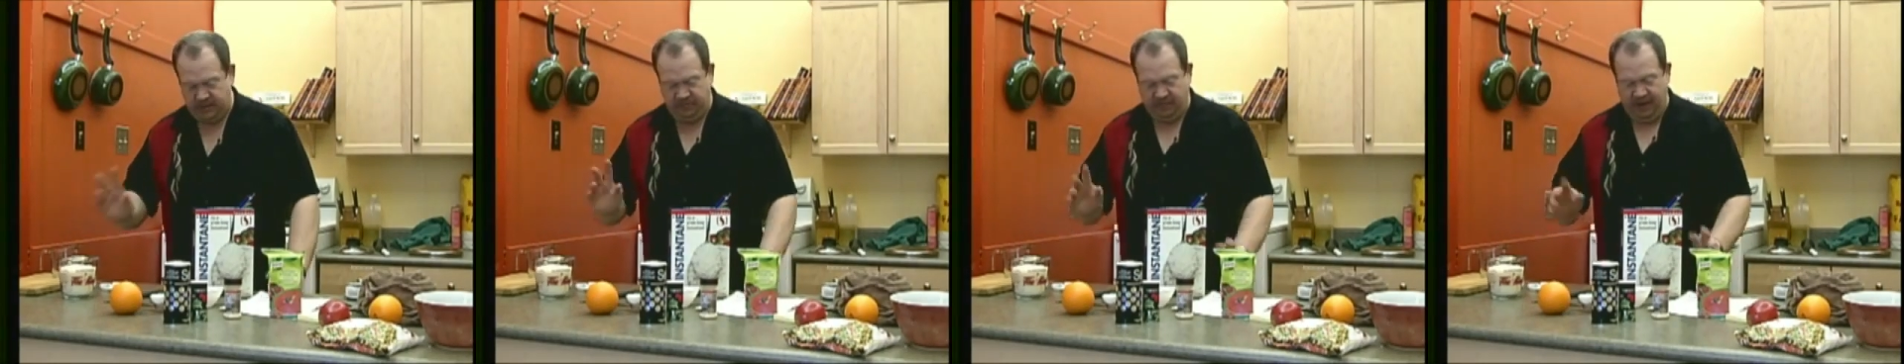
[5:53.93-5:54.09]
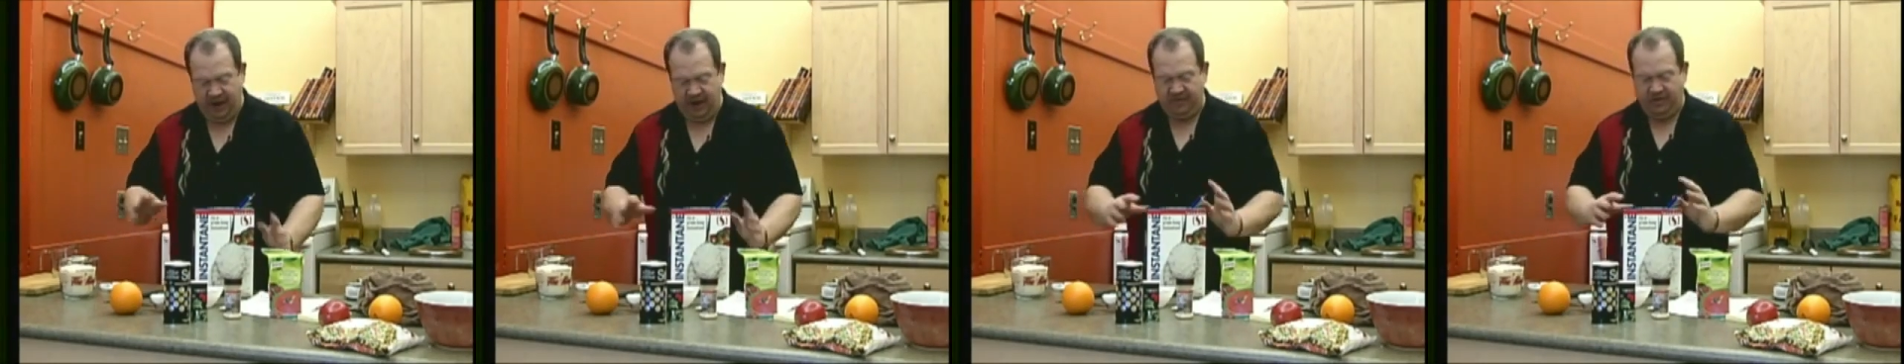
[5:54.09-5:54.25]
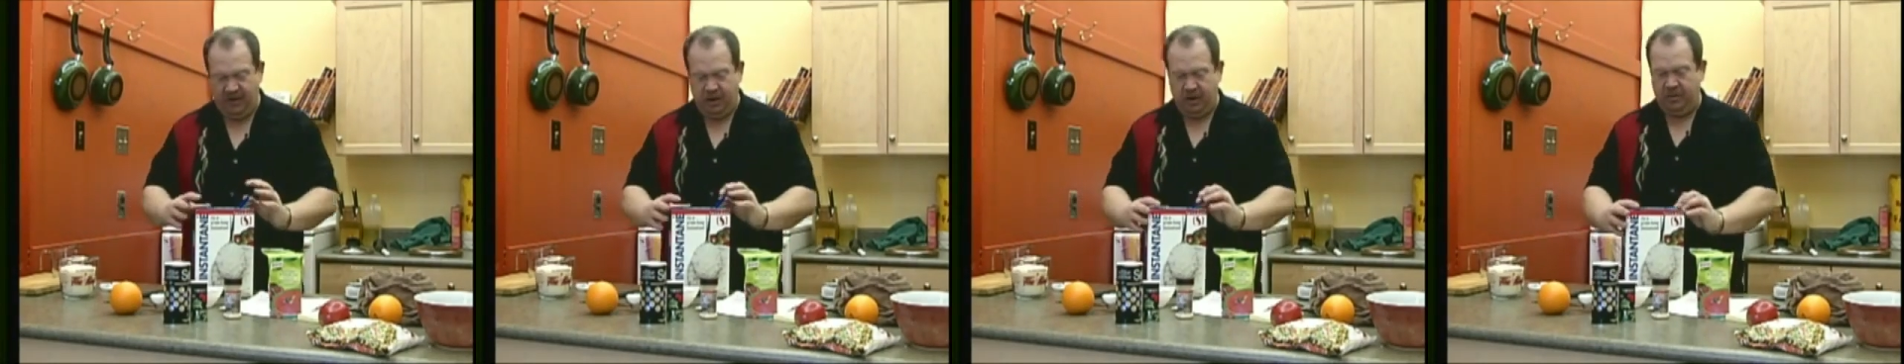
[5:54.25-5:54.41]

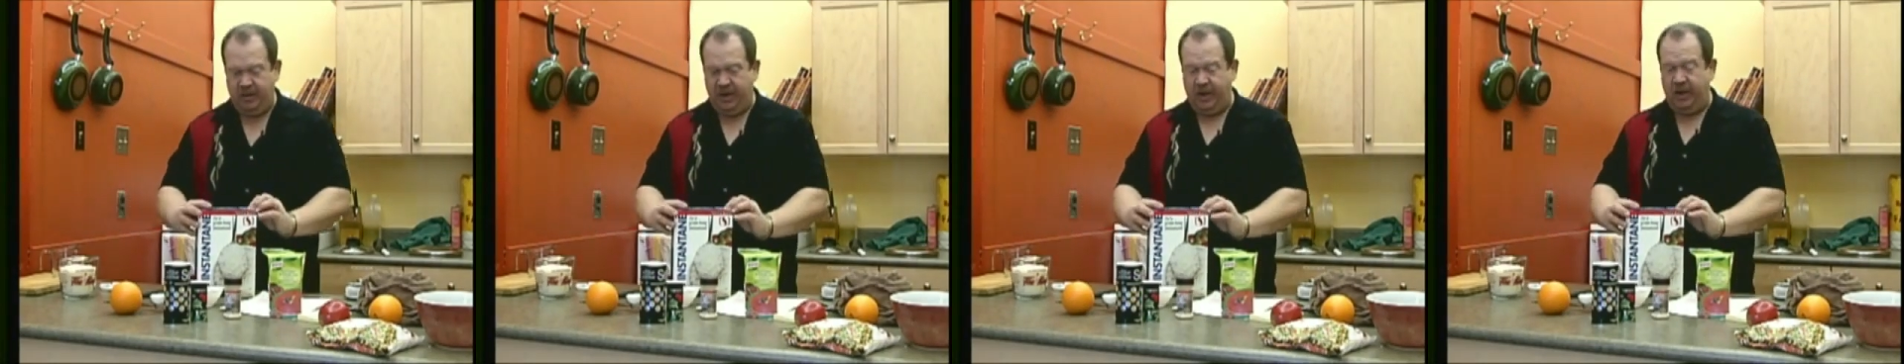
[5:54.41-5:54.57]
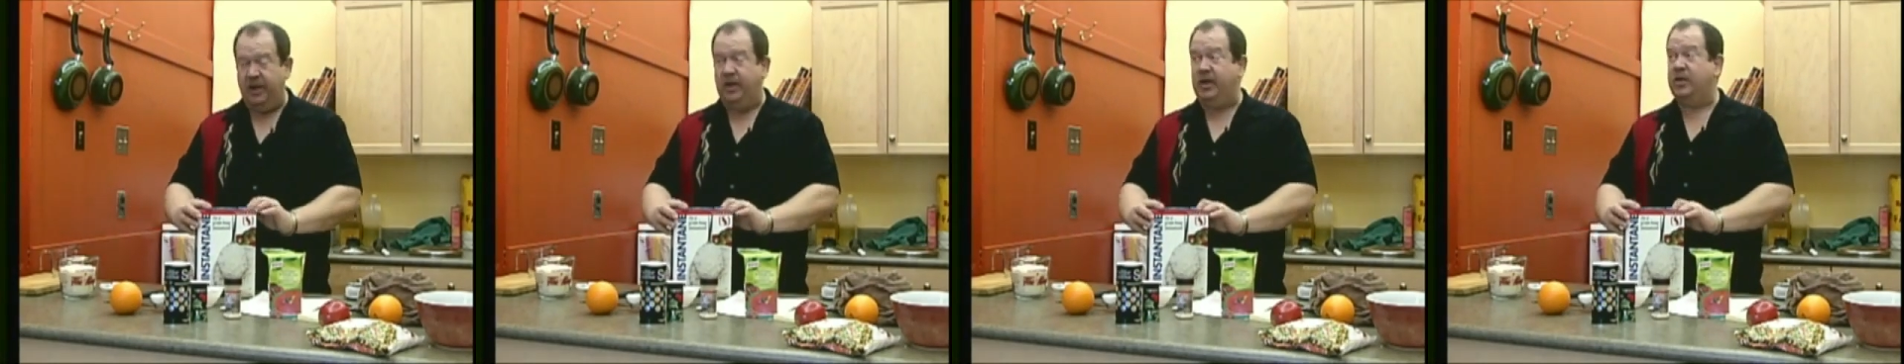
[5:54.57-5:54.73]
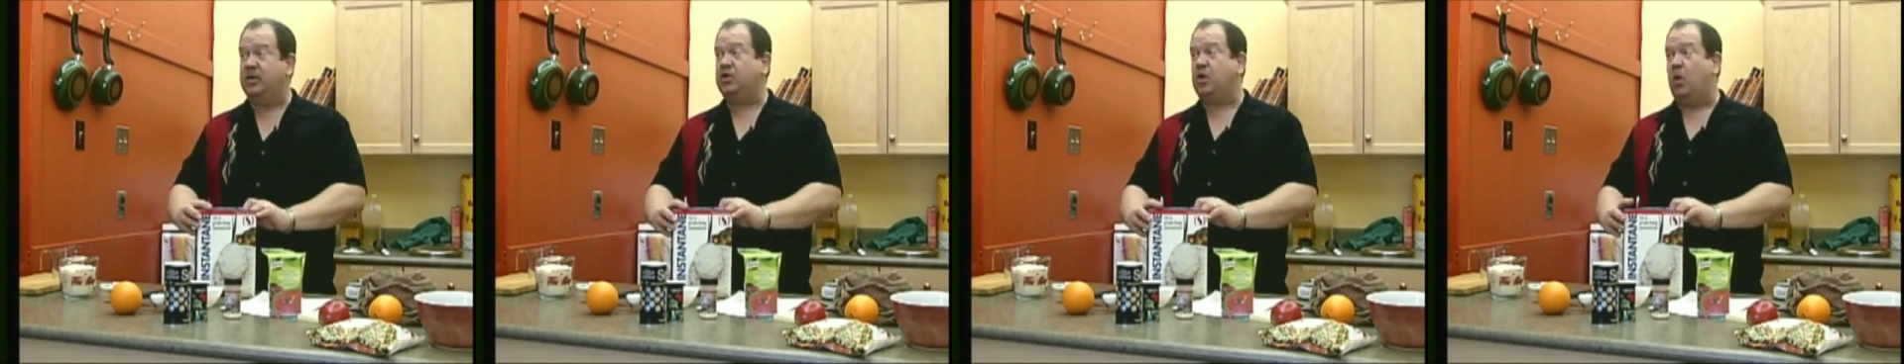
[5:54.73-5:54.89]
500
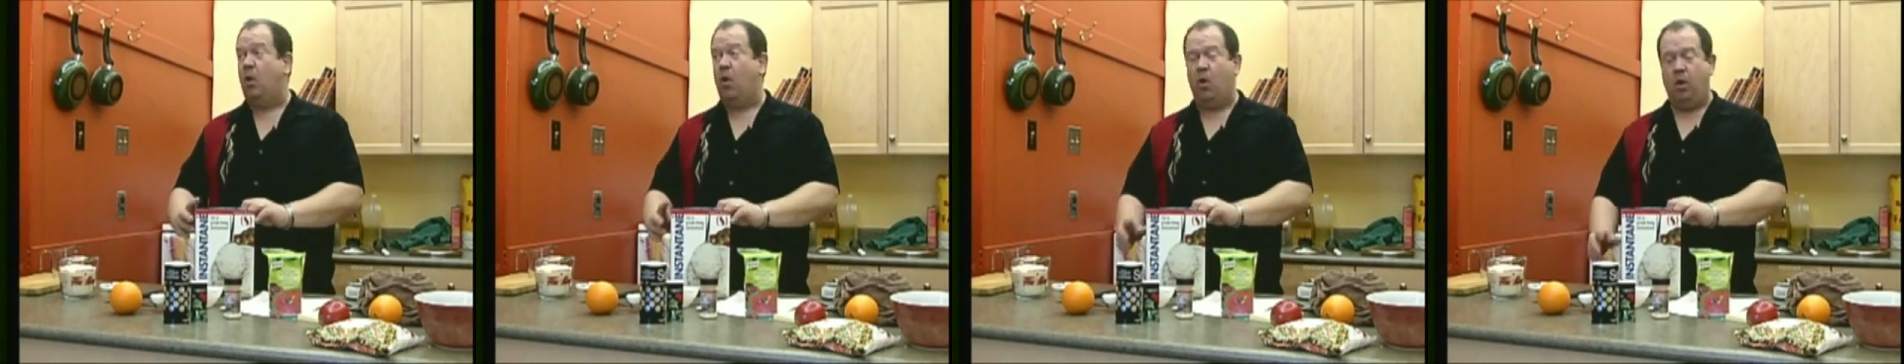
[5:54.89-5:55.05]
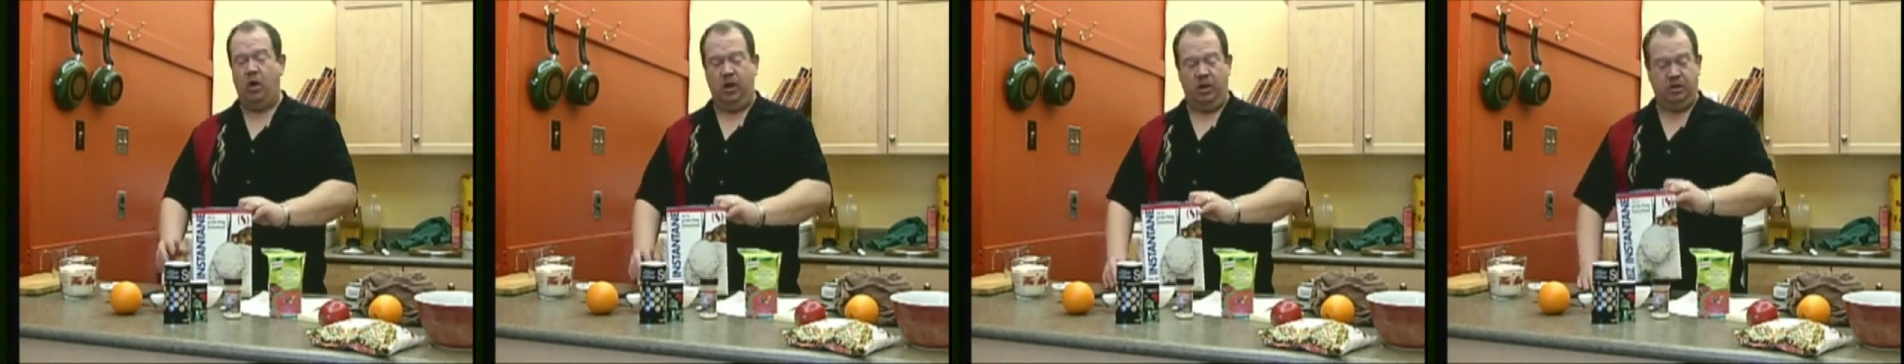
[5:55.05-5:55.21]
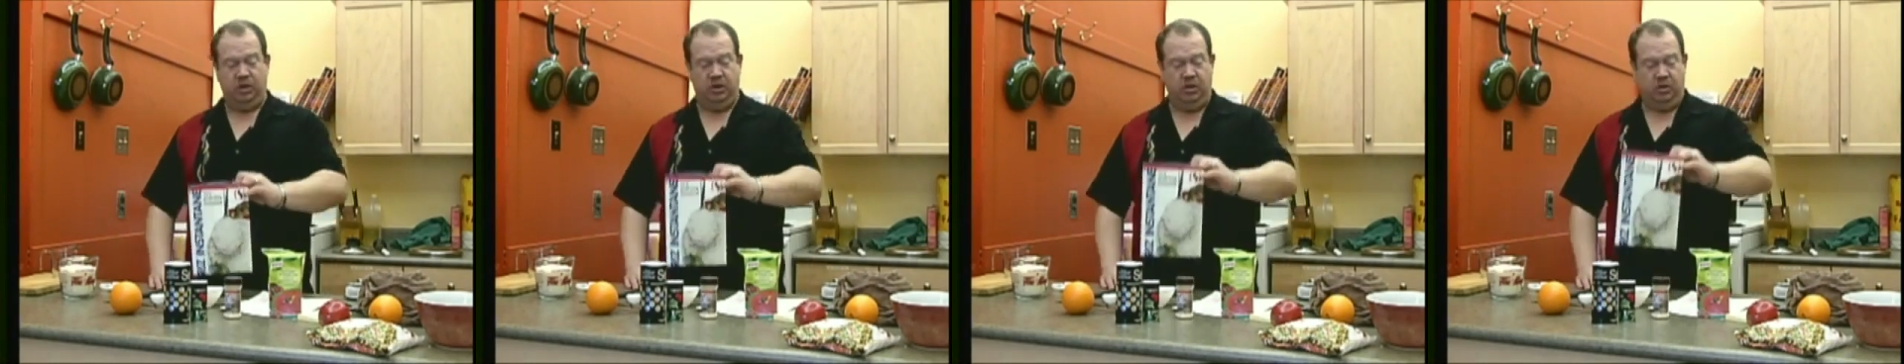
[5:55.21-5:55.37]
milliliters
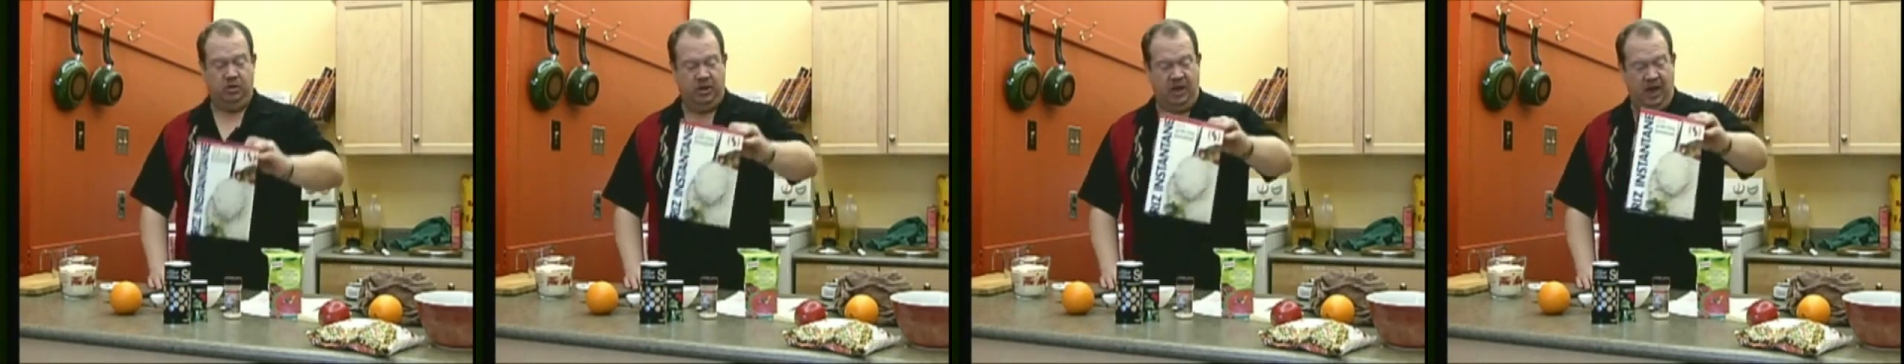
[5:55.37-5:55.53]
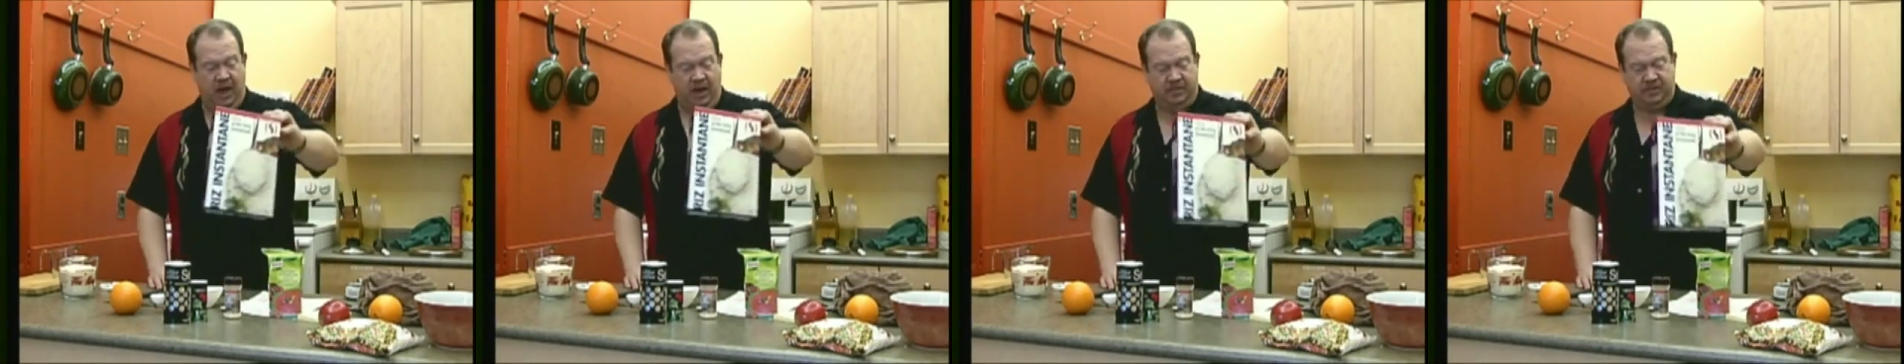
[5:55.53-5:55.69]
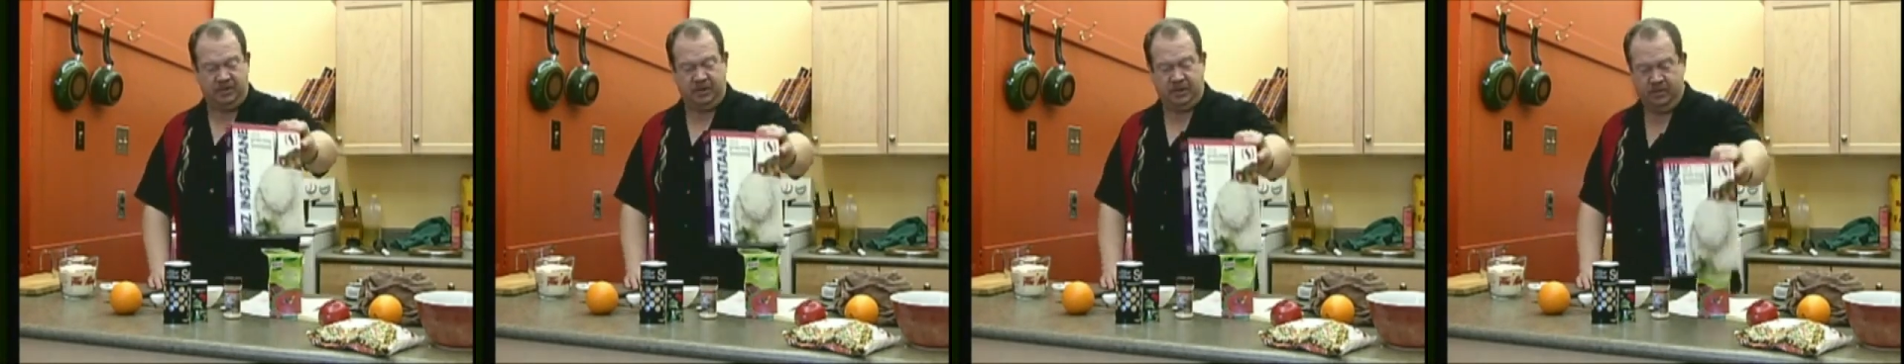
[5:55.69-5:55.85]
or 2
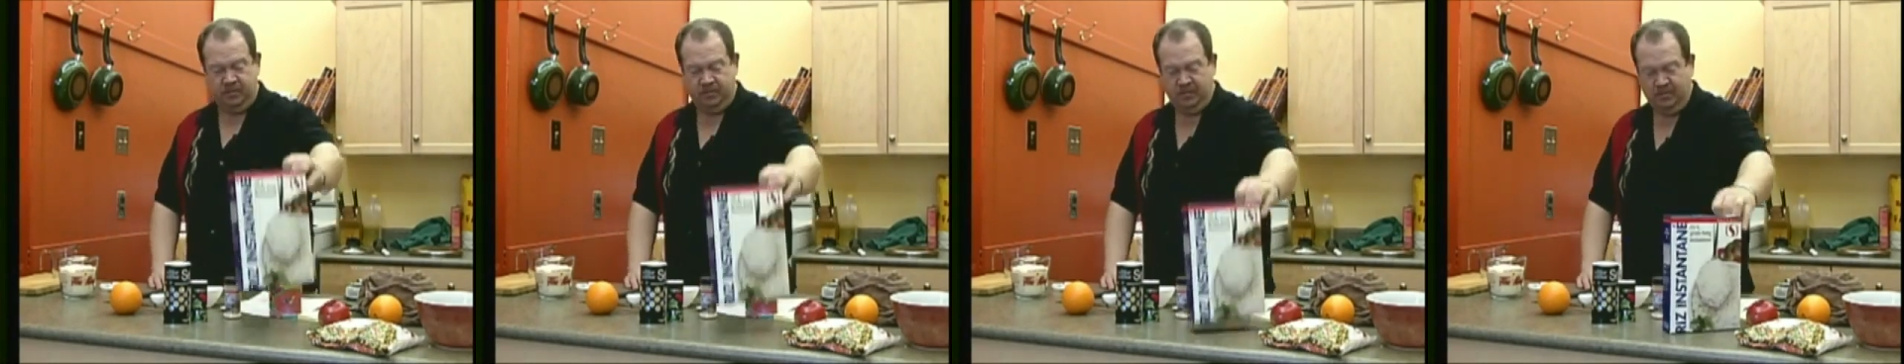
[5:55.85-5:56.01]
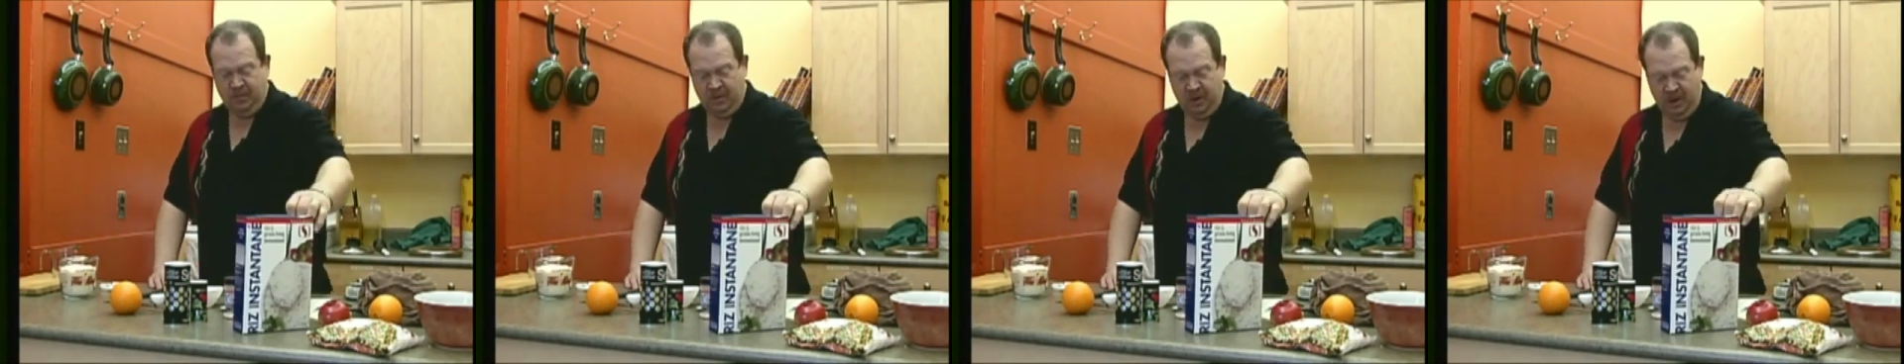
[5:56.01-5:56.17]
cups.